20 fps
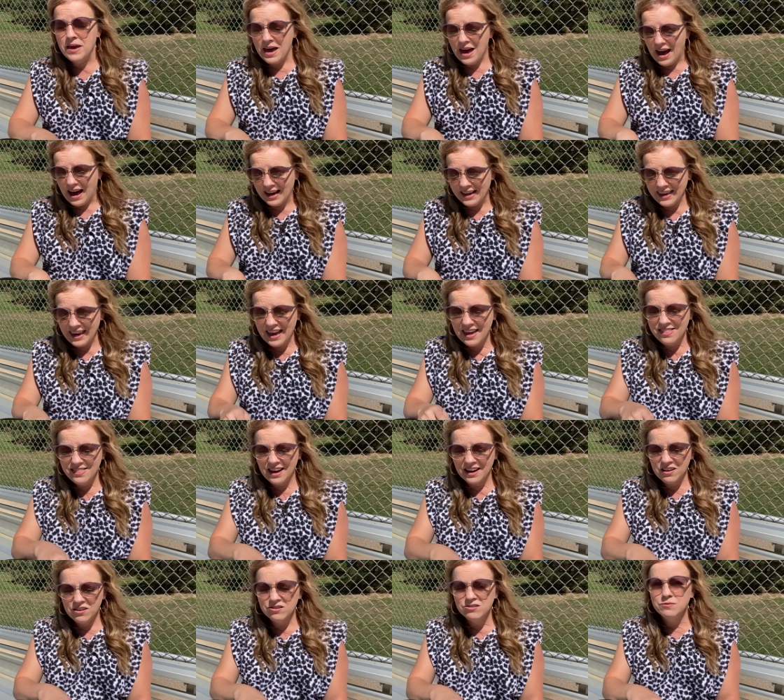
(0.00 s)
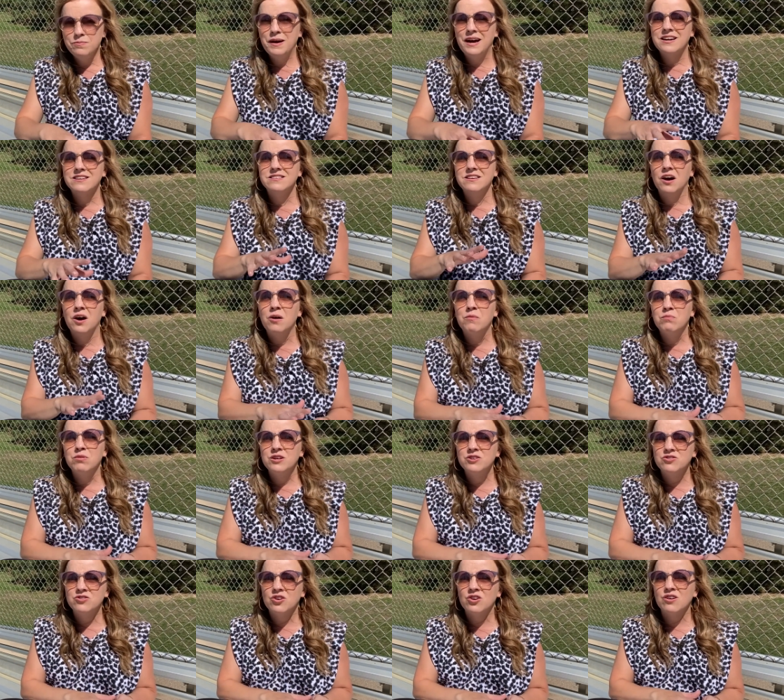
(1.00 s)
Again, that goes back to humbly
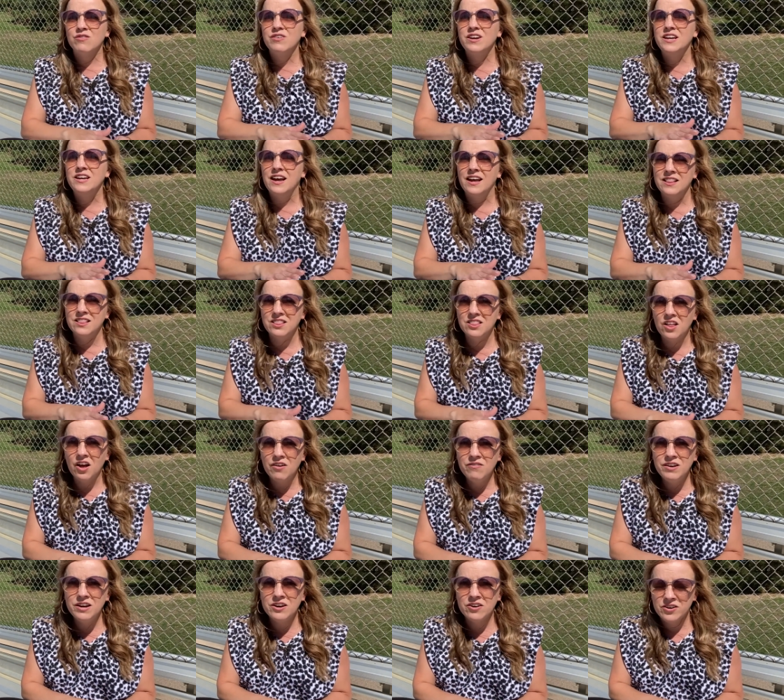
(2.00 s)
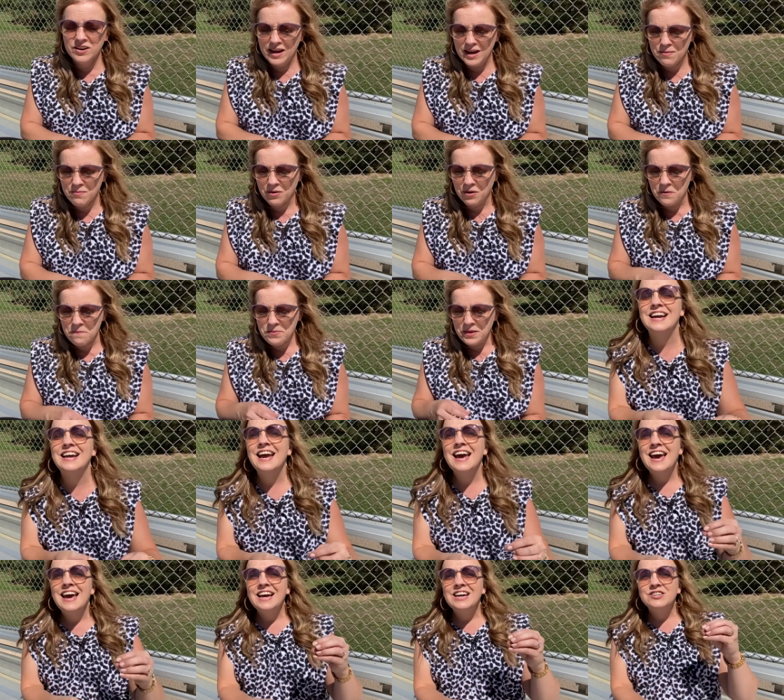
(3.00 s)
serving and loving our neighbor.
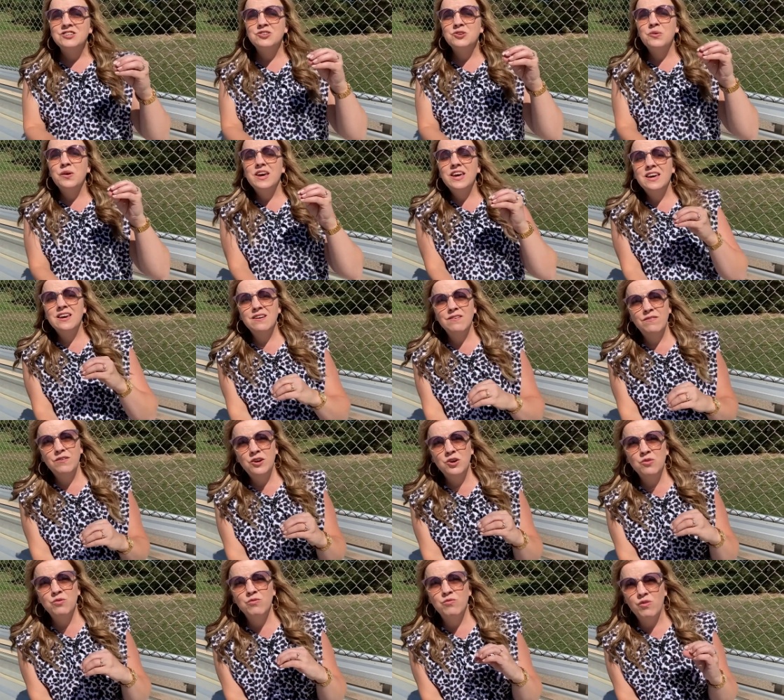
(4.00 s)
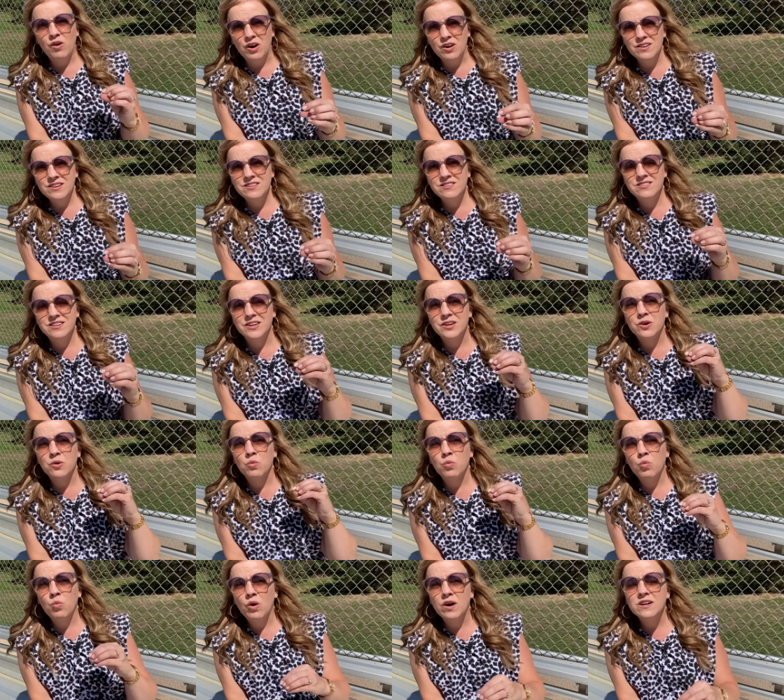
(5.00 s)
So if you volunteer
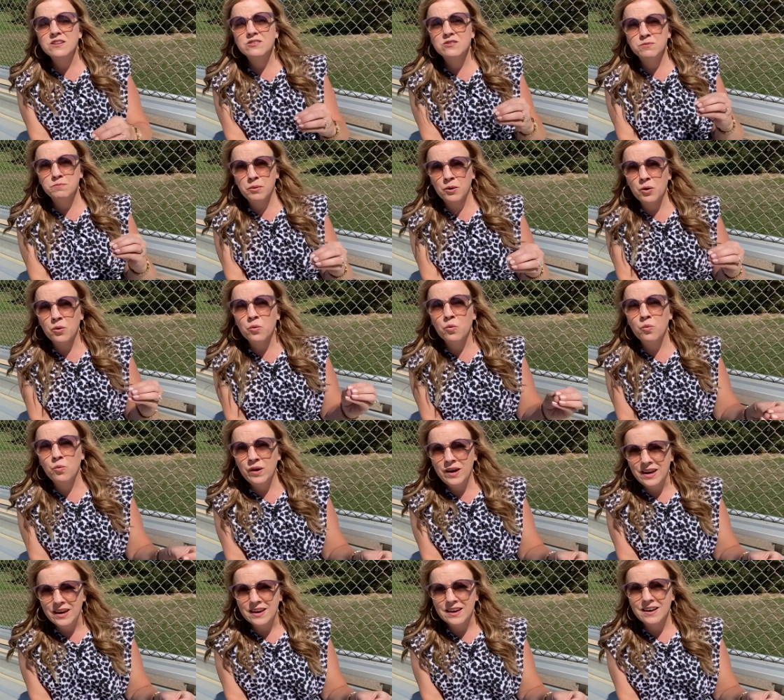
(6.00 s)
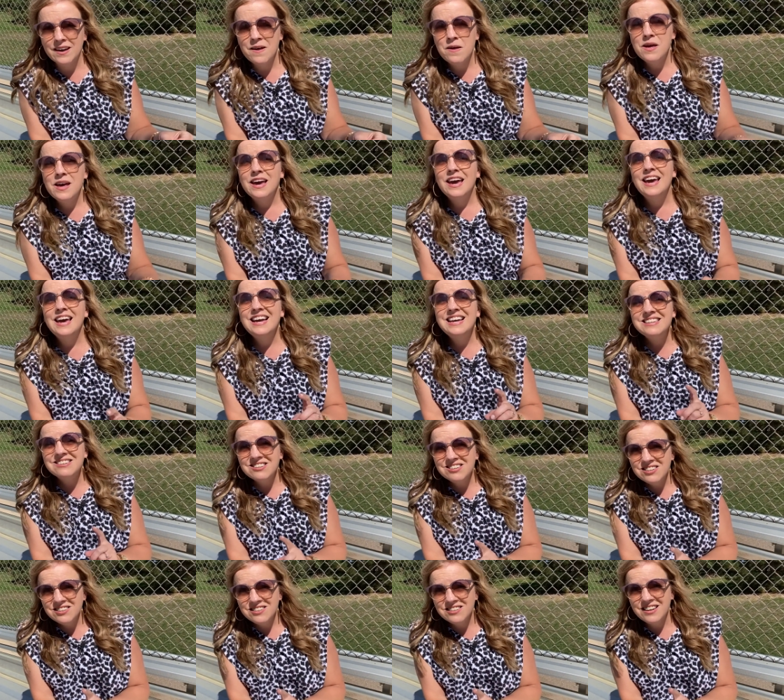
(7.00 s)
once per week, it's
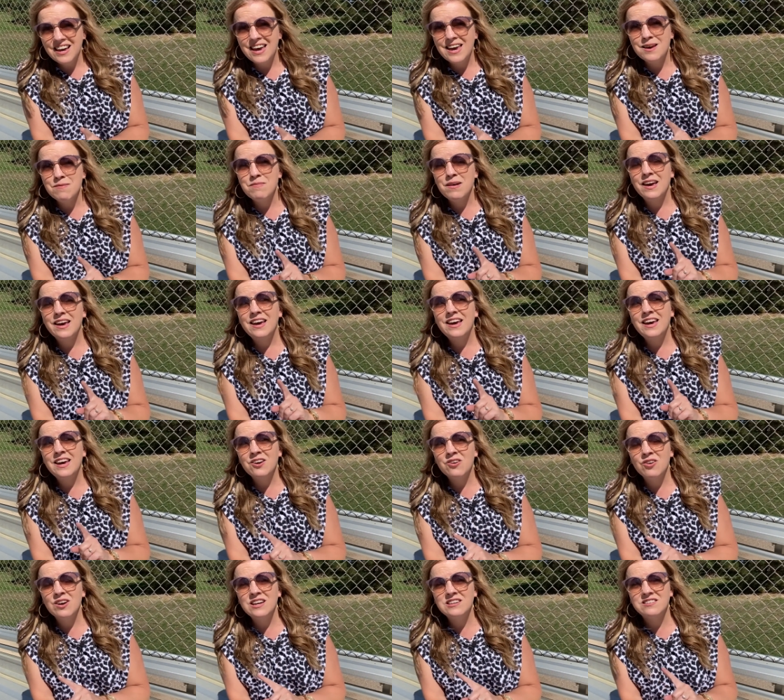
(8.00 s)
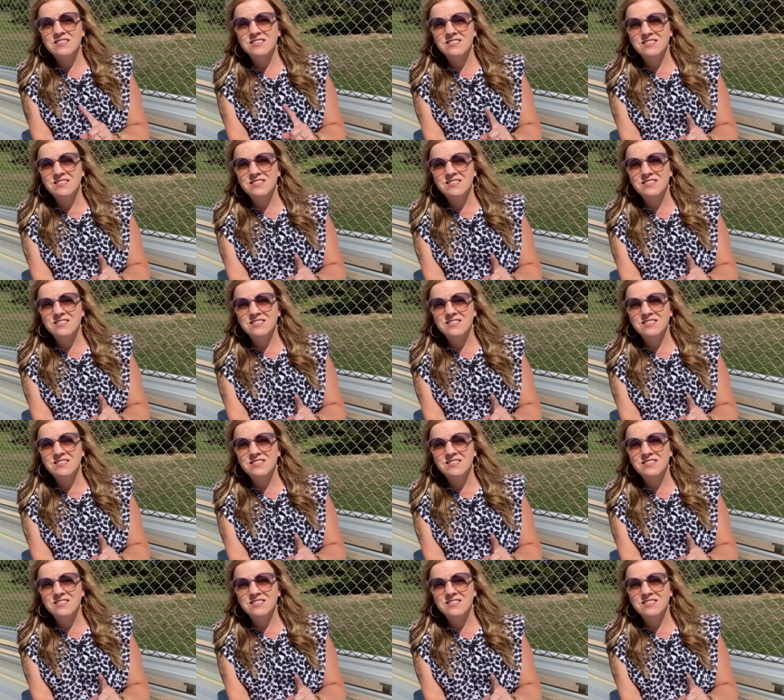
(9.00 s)
the same increase in